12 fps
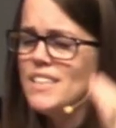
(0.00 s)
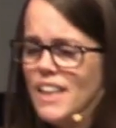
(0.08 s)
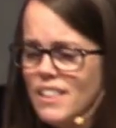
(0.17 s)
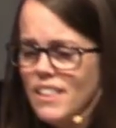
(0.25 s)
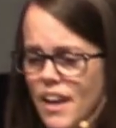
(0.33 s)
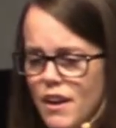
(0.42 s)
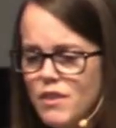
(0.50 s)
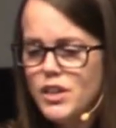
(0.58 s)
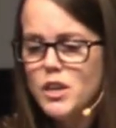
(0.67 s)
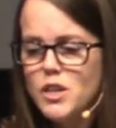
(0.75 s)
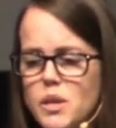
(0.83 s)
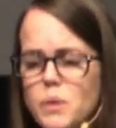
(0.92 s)
to
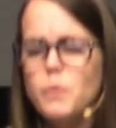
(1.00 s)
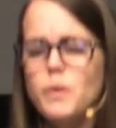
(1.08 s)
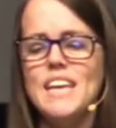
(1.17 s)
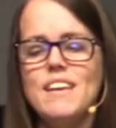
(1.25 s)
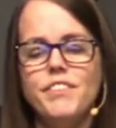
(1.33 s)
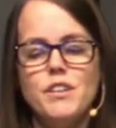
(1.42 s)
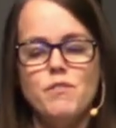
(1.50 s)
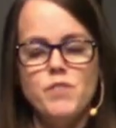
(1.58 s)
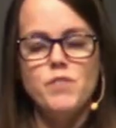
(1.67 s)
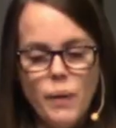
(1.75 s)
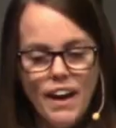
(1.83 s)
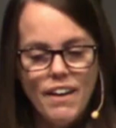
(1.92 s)
love you even
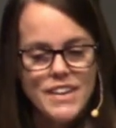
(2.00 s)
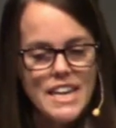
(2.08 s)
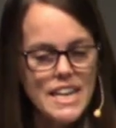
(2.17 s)
if you have